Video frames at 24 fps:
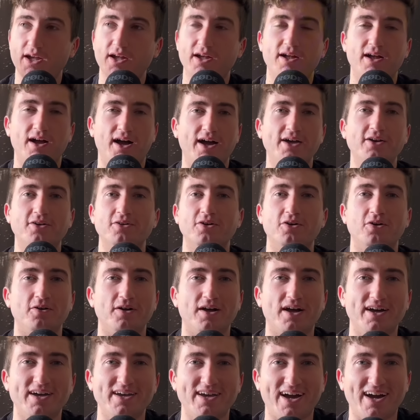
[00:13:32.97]
I don't know.
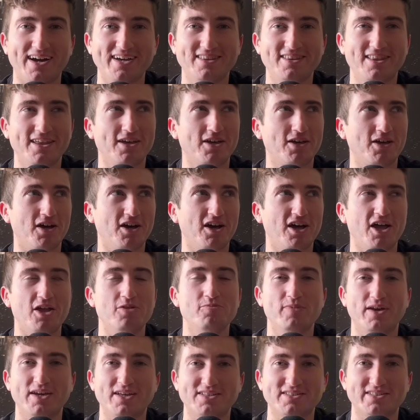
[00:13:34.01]
I think it
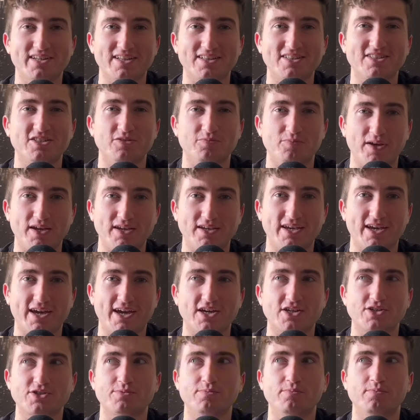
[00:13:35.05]
makes sense to pay
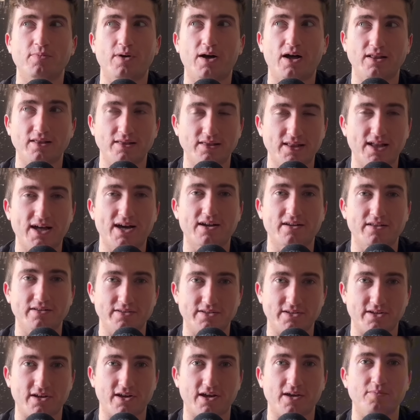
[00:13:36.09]
cash a lot of the
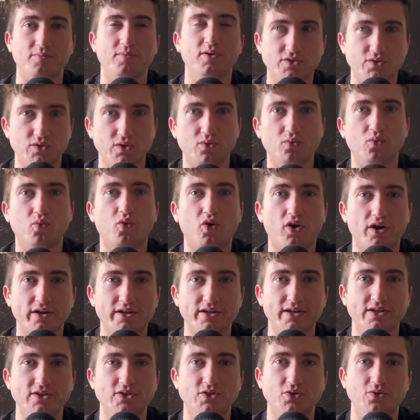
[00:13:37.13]
time between 1
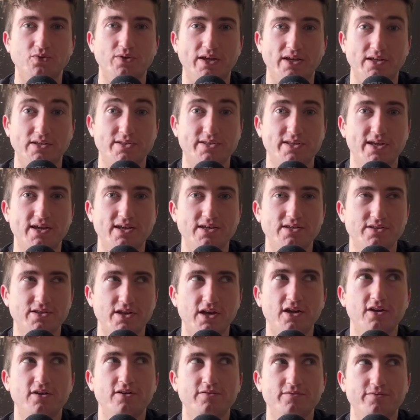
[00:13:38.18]
and 2 day stays
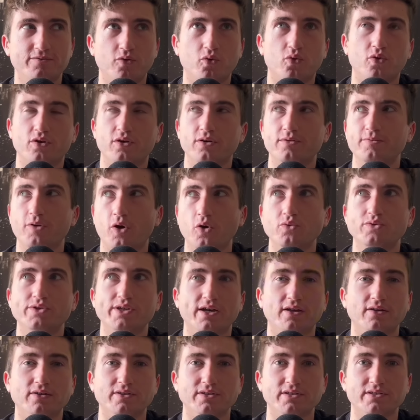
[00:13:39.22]
for
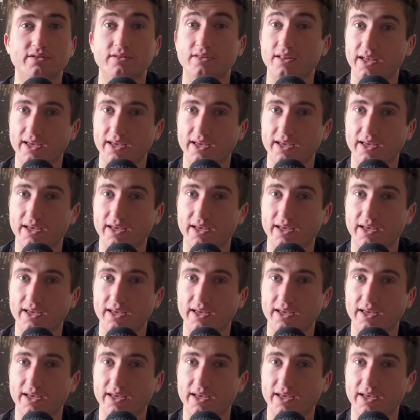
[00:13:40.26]
hotels like